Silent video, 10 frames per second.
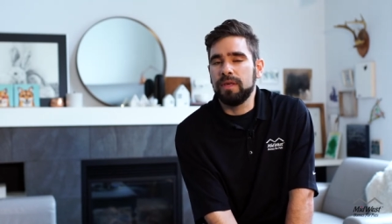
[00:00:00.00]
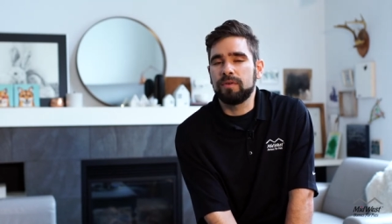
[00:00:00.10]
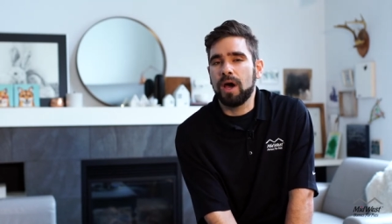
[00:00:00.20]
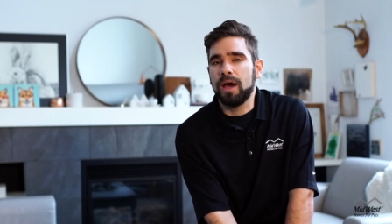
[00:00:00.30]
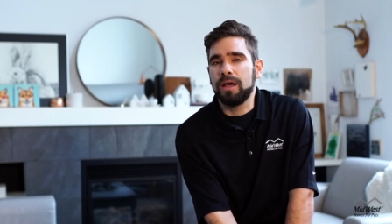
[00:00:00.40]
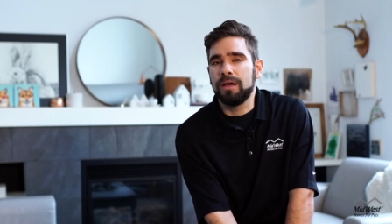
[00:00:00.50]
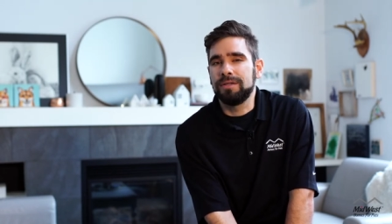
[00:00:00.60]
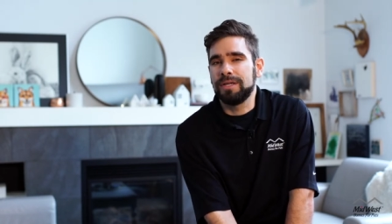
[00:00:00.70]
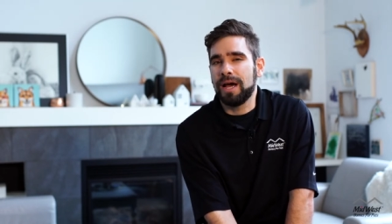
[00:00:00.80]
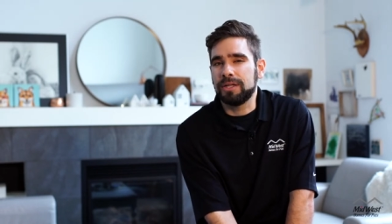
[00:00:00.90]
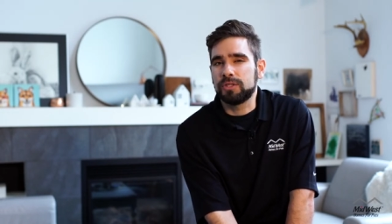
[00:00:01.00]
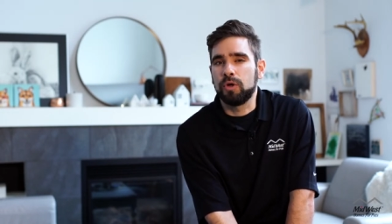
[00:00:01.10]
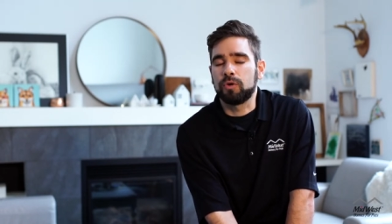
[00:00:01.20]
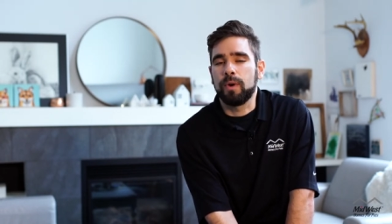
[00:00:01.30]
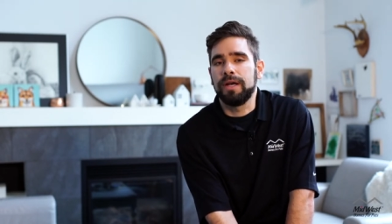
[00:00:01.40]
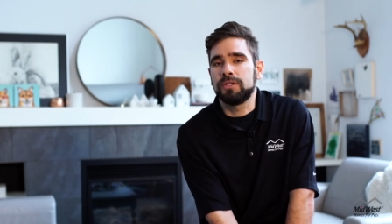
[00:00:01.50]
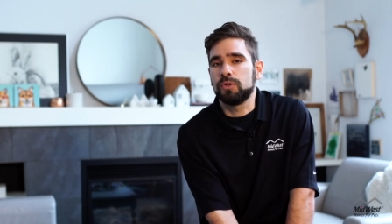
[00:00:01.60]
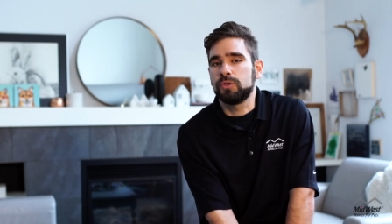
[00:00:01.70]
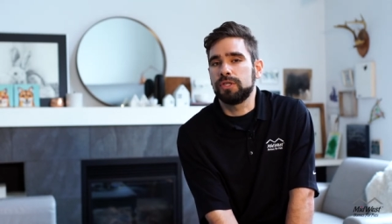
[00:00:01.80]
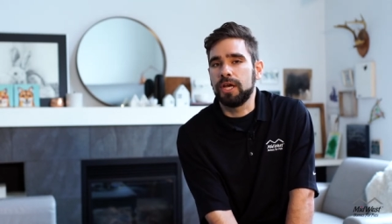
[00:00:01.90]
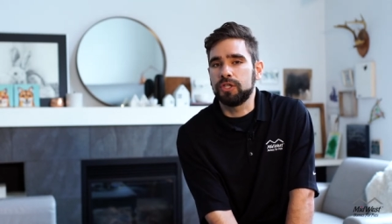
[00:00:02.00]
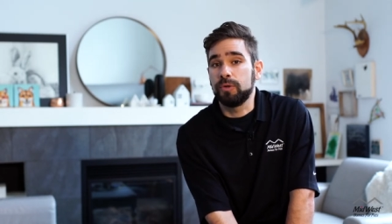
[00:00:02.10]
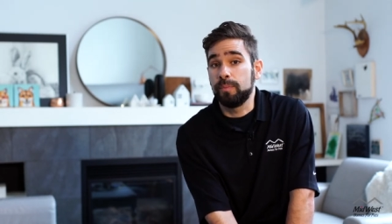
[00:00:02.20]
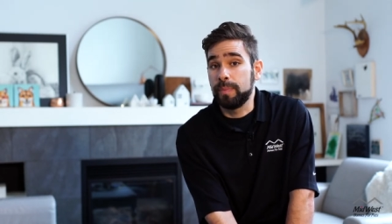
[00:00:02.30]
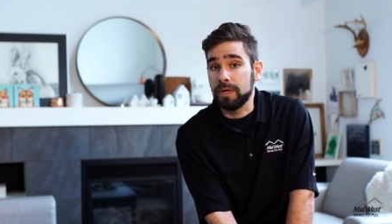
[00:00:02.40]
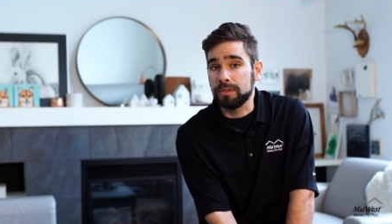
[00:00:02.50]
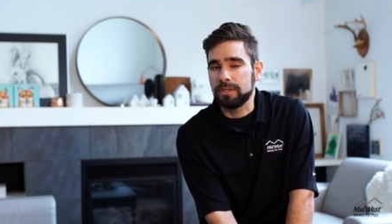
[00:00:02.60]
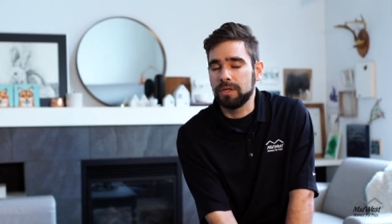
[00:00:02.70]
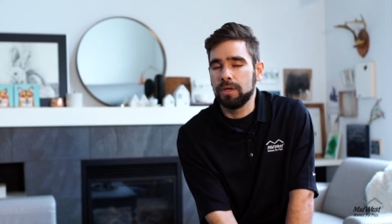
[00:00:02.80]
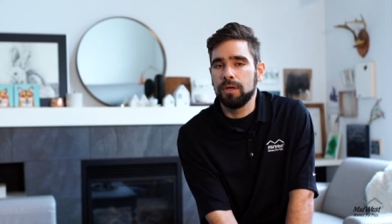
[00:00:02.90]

they've got a not so great association built.